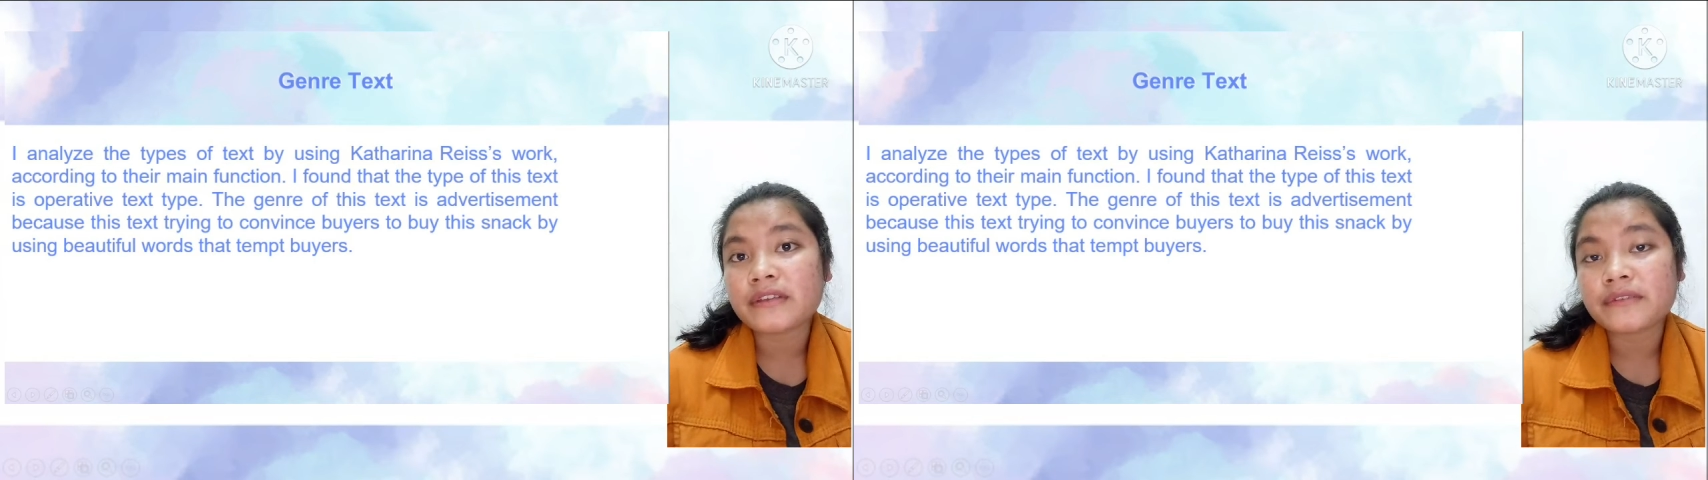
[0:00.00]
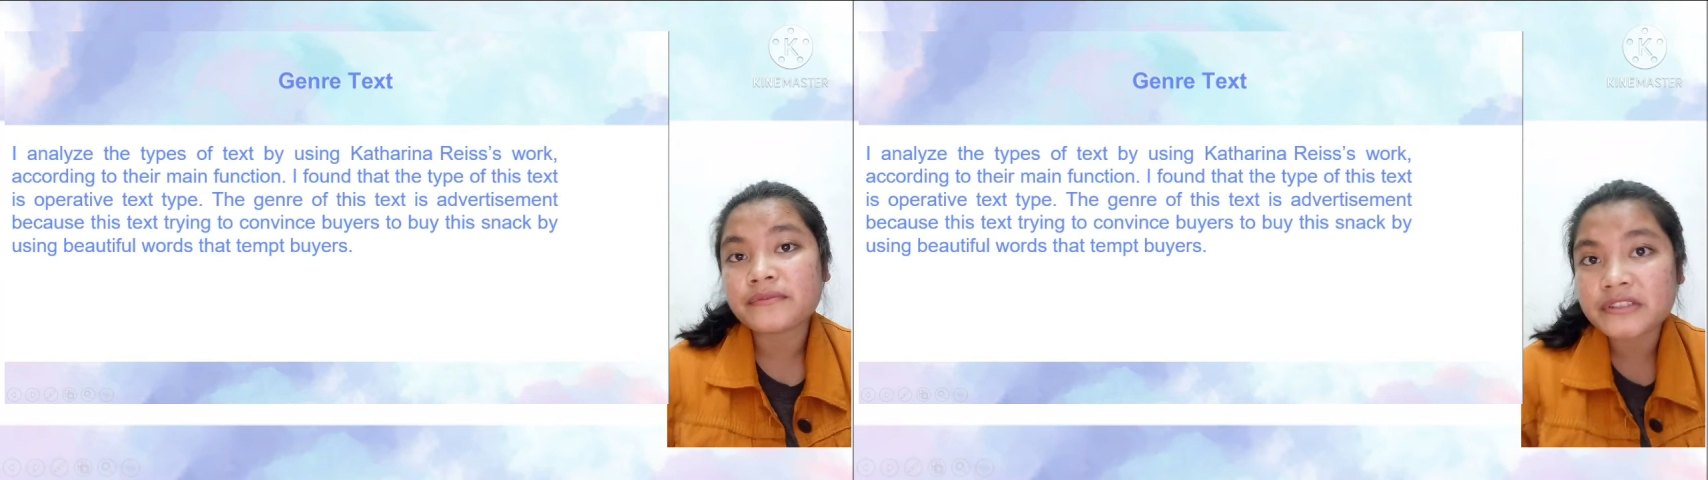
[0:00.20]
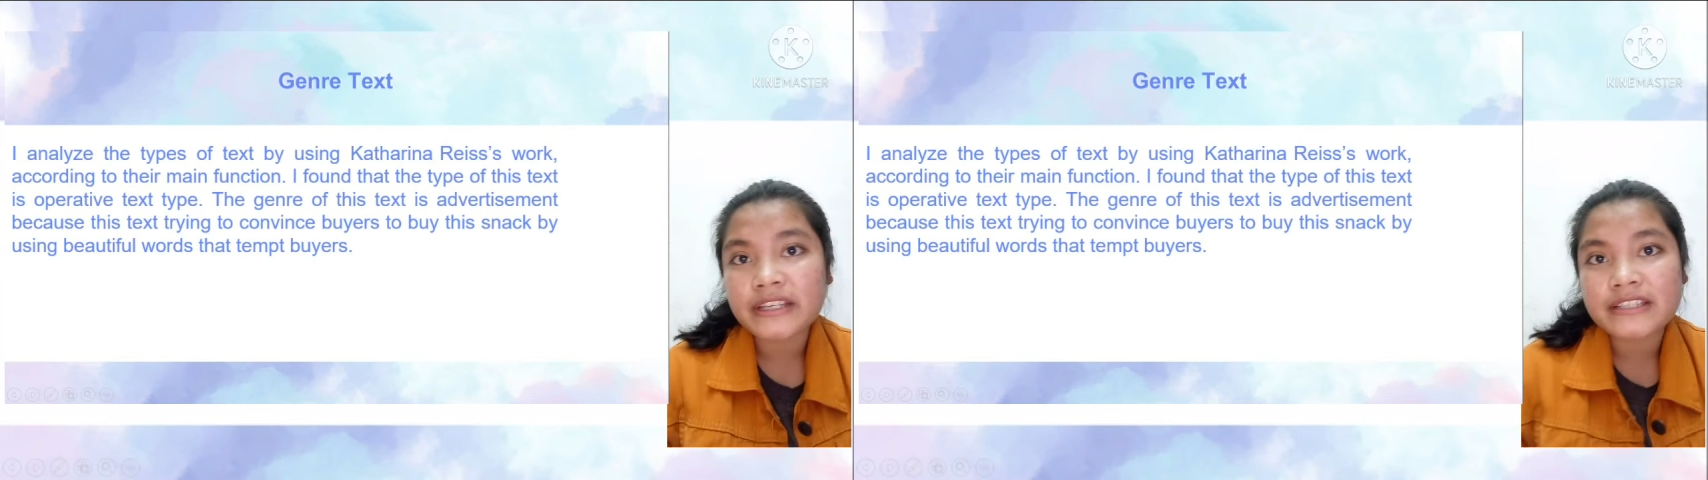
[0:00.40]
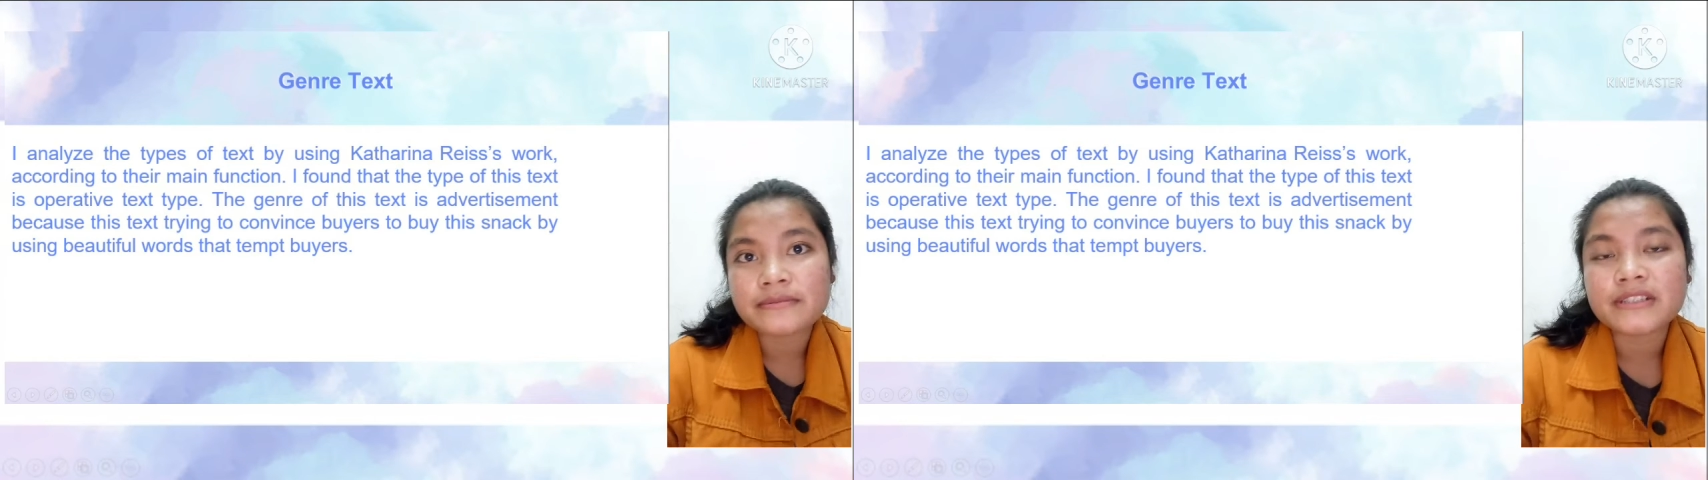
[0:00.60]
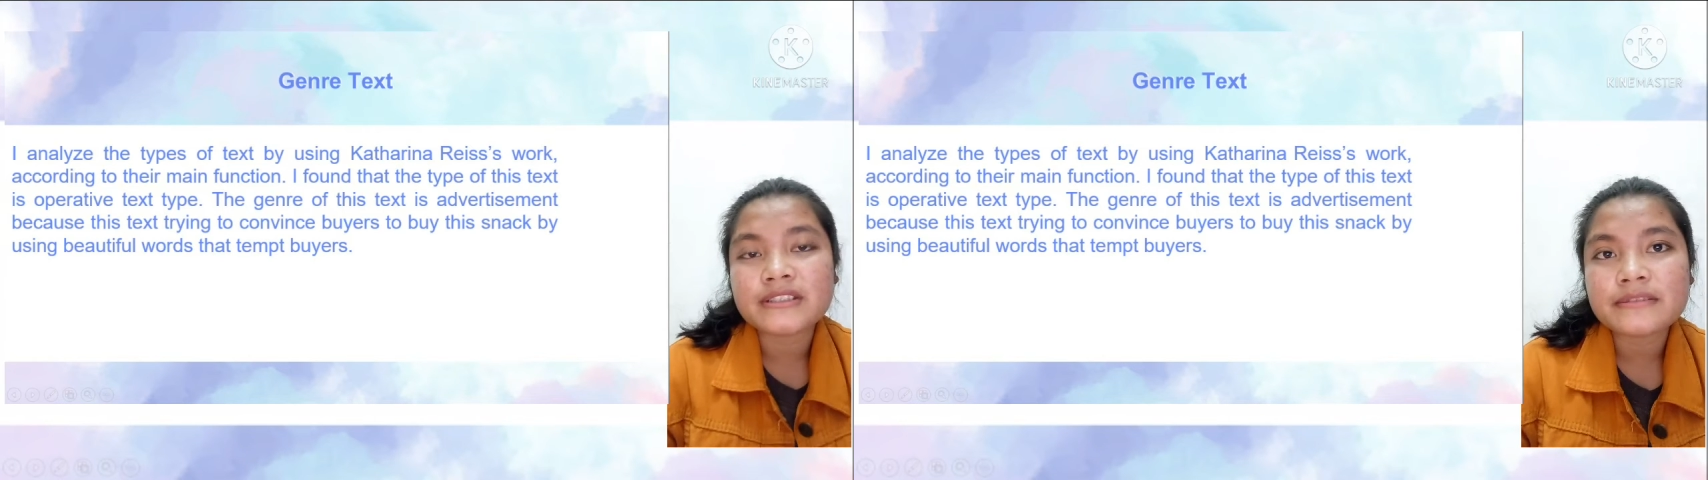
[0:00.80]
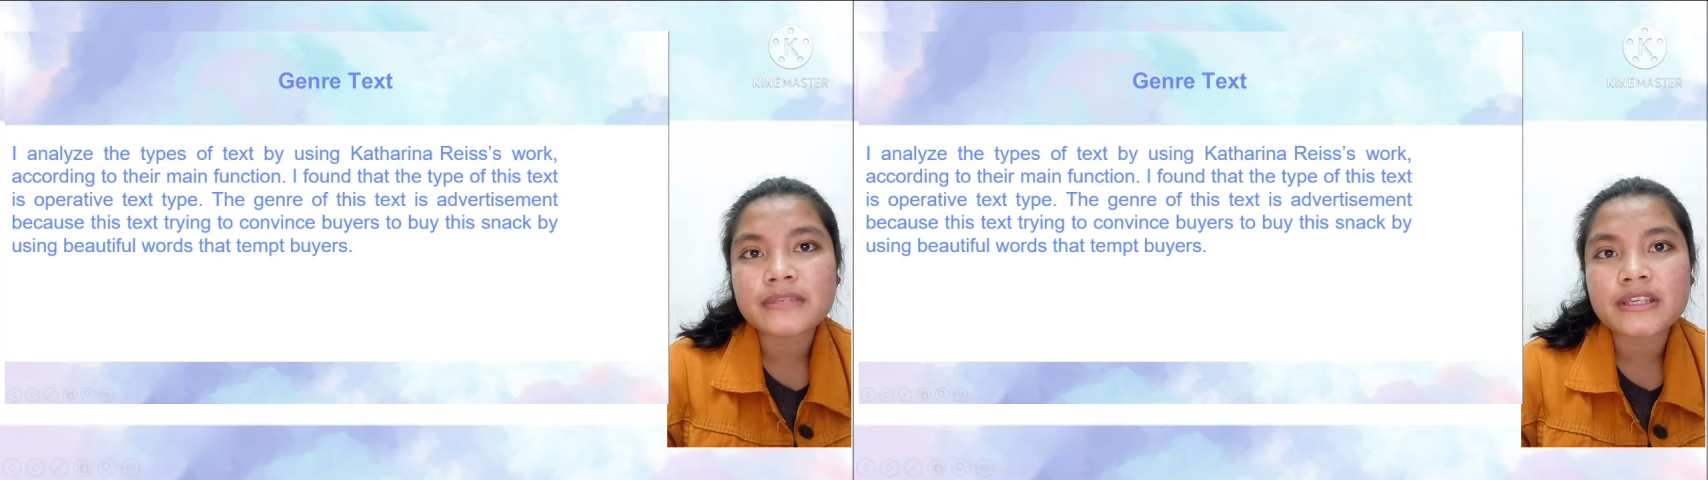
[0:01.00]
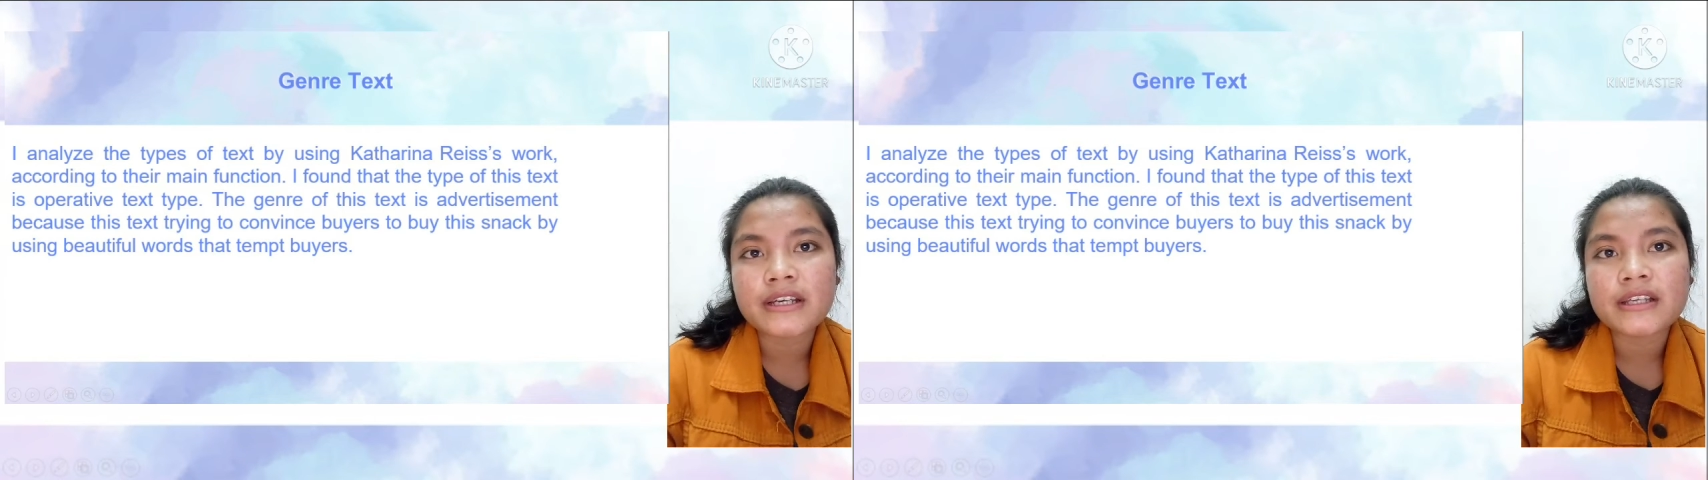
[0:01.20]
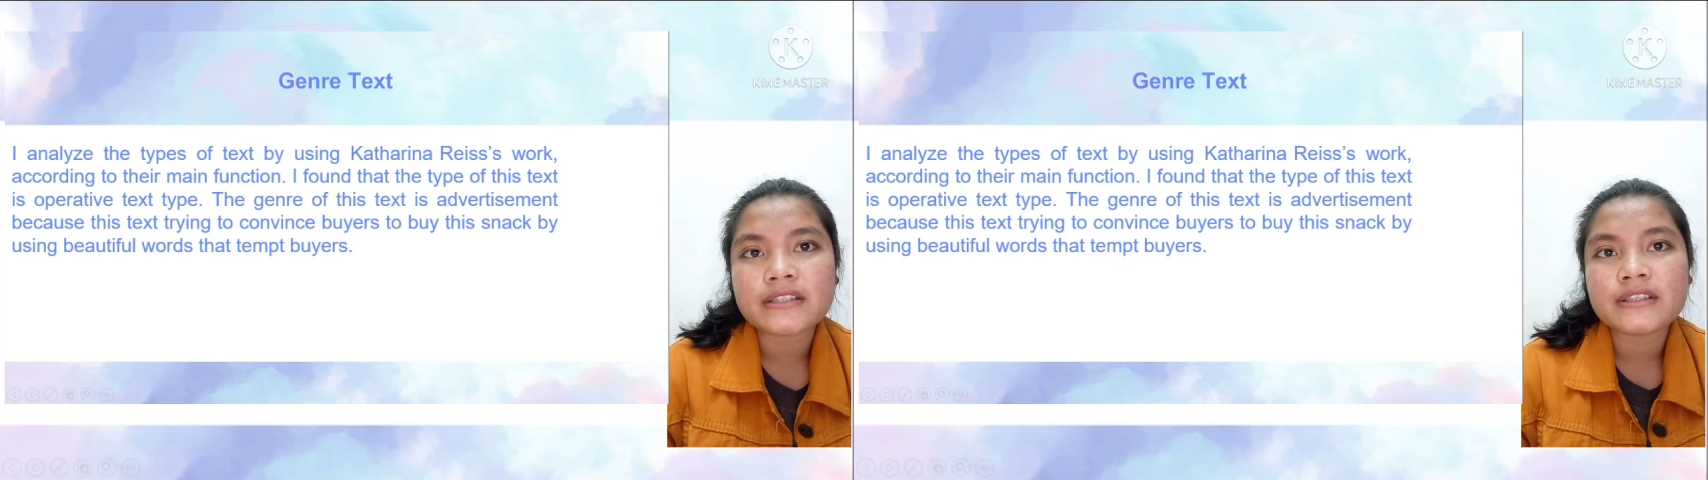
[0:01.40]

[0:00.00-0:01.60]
advertisements, because